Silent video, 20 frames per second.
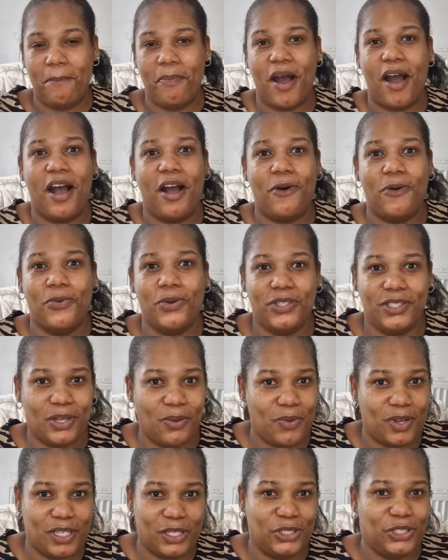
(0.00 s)
But I also
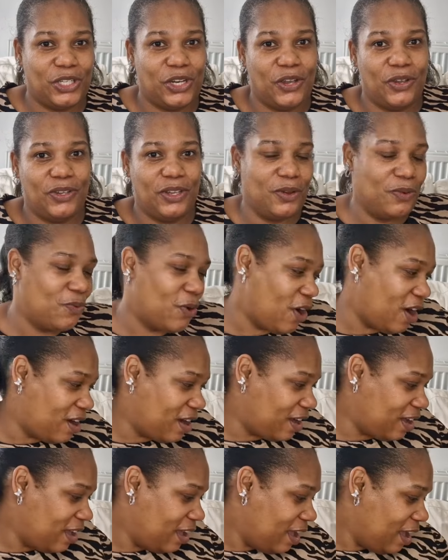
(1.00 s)
want to show you what
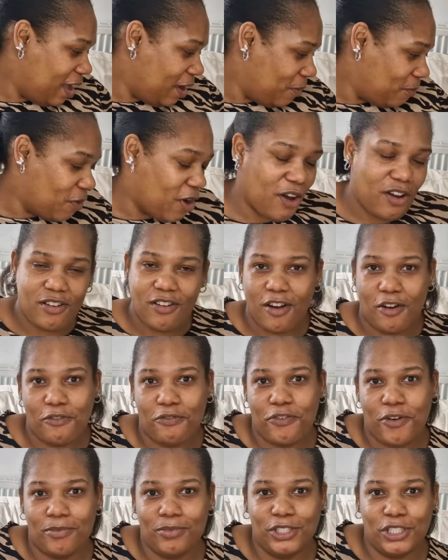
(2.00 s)
I got
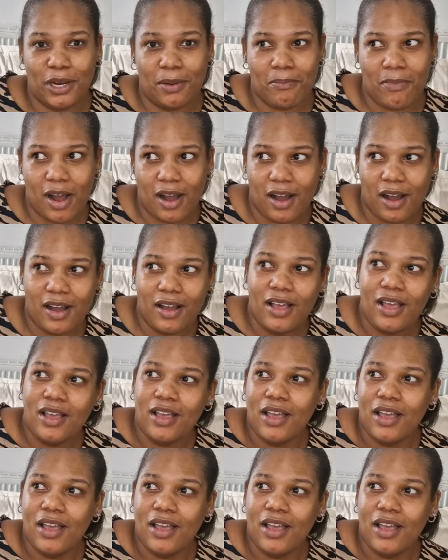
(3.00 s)
from Jamal.